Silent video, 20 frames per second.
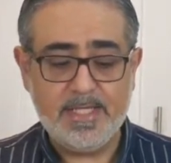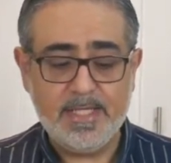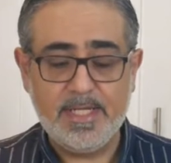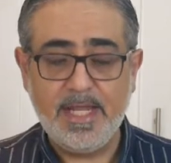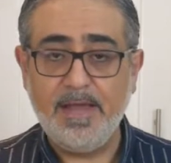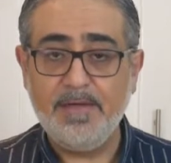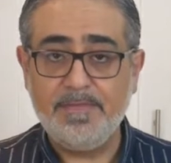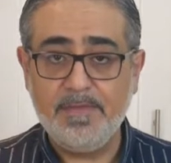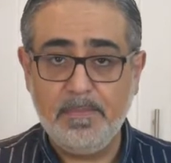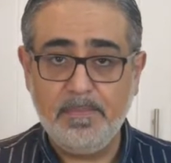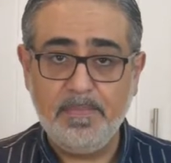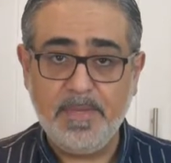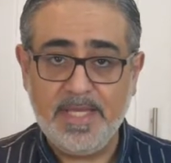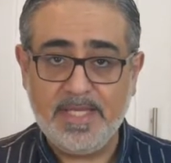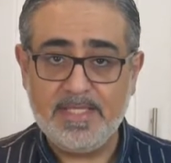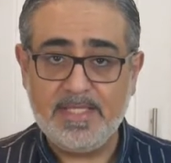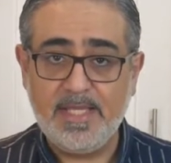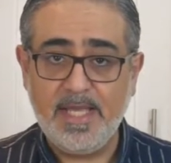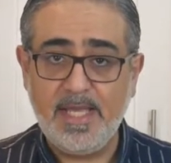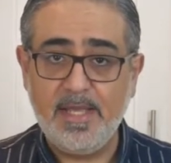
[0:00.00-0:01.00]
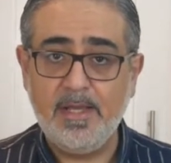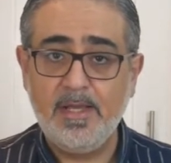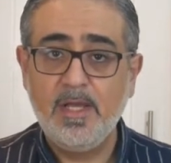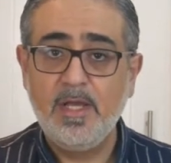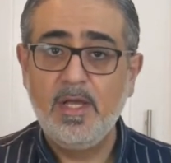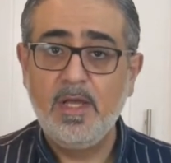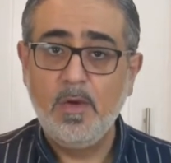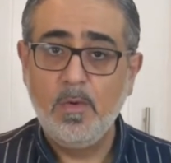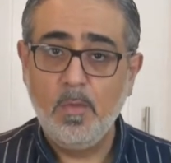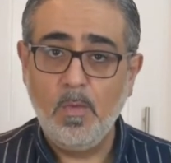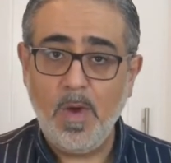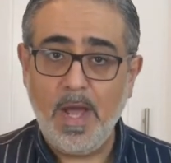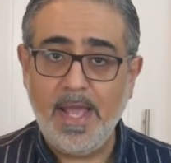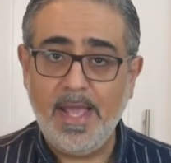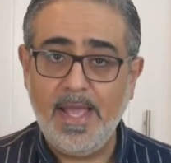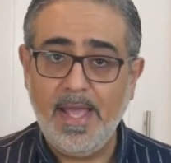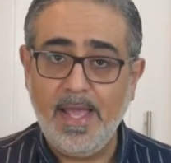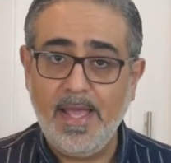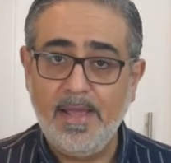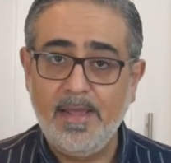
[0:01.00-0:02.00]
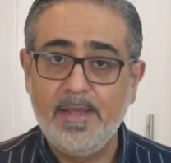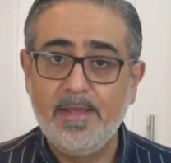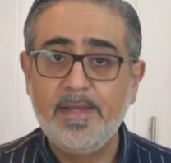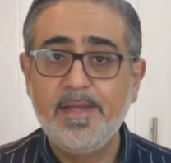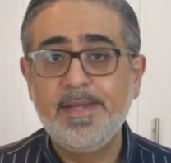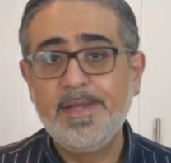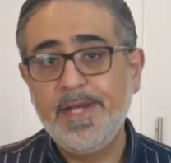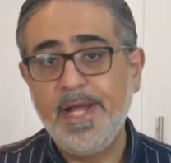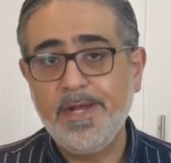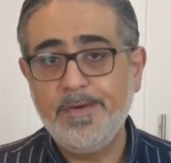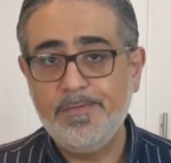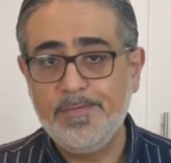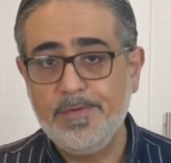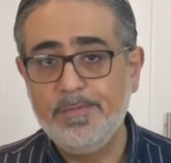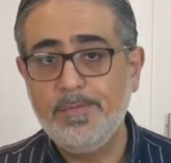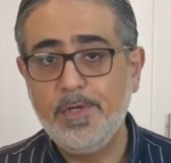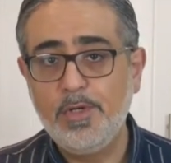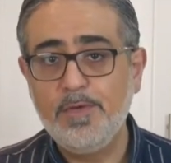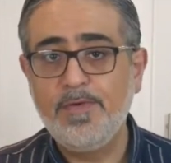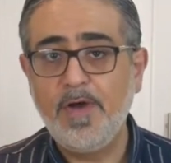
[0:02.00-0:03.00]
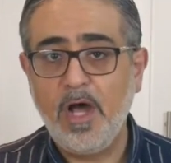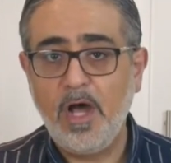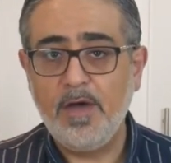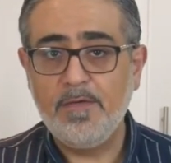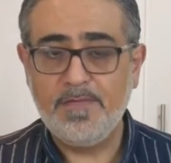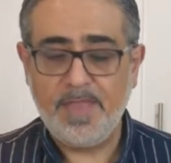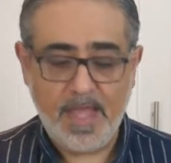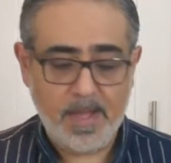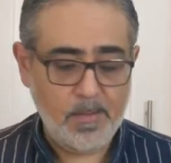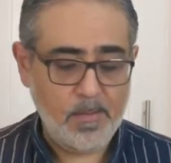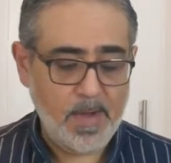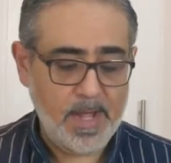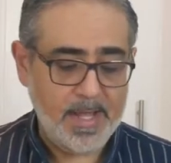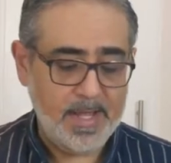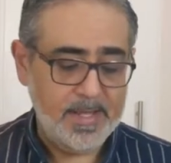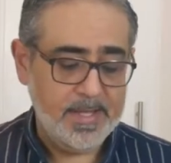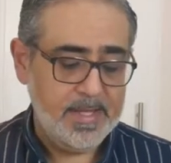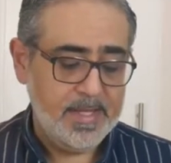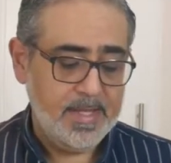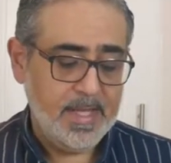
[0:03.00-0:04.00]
You'd have to beat it, weigh it, and remove half that weight.